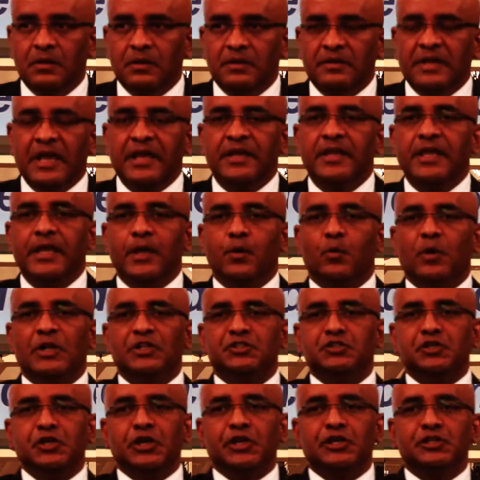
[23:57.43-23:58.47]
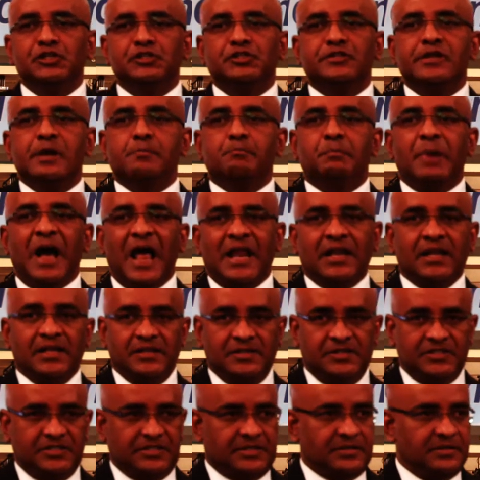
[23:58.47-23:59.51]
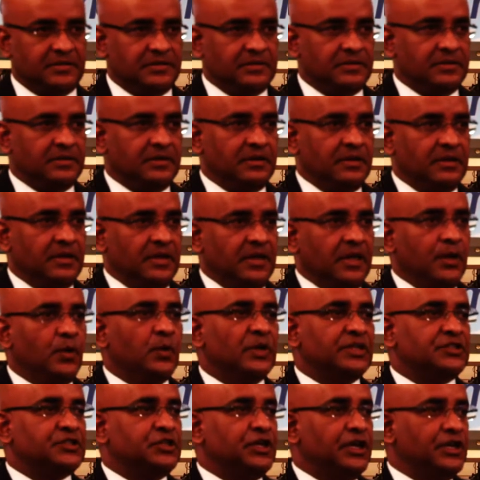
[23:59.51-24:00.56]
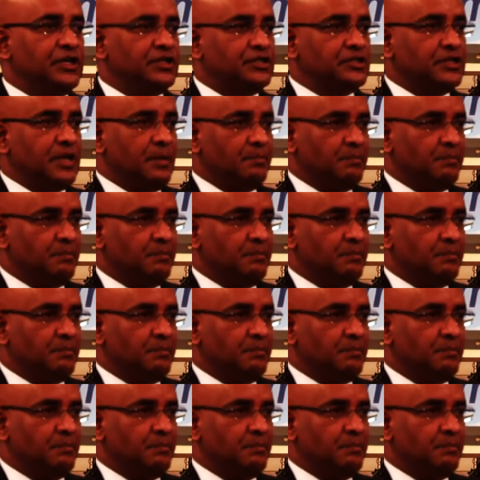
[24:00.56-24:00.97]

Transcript: Then he will change the balance. He will change the